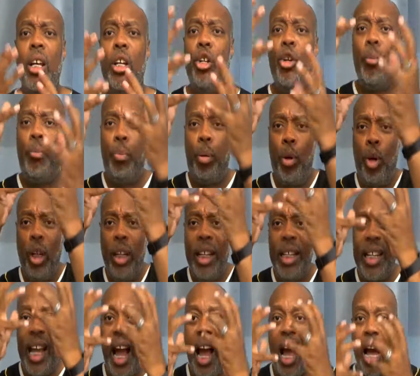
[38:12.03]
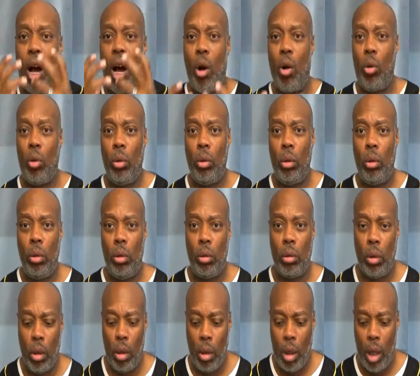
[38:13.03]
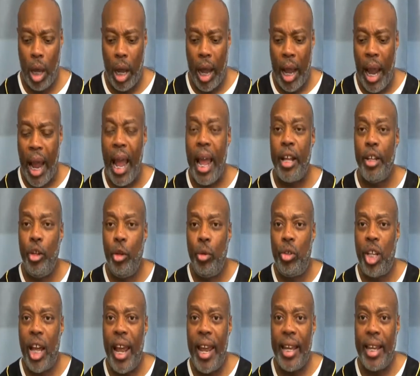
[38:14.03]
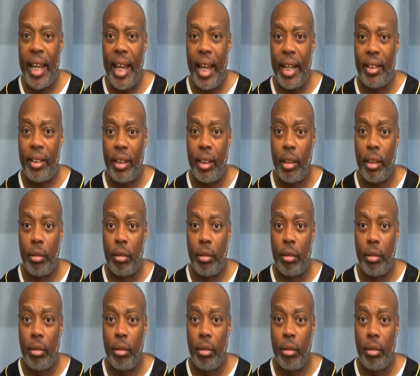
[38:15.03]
You pull it down and you take it